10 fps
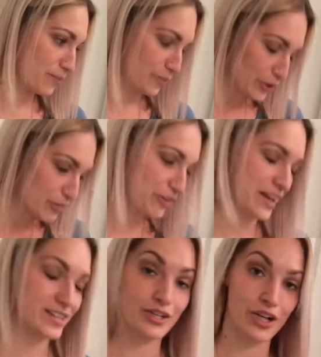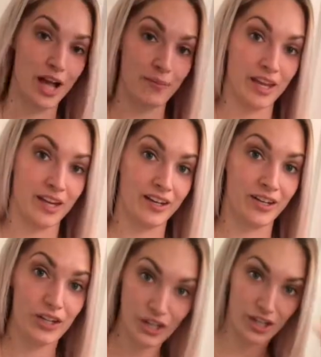good things are
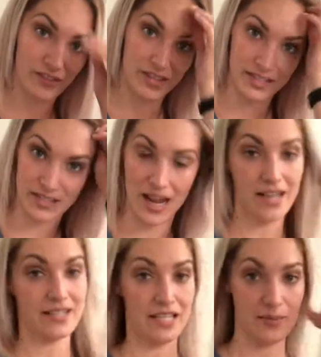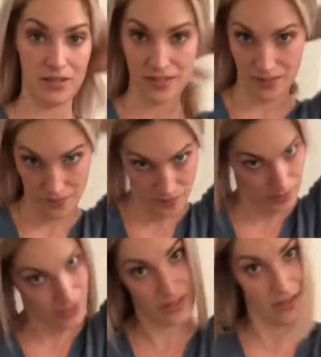coming. This next 6 months of
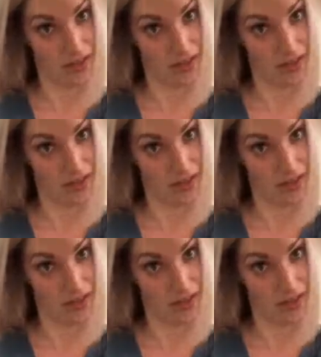the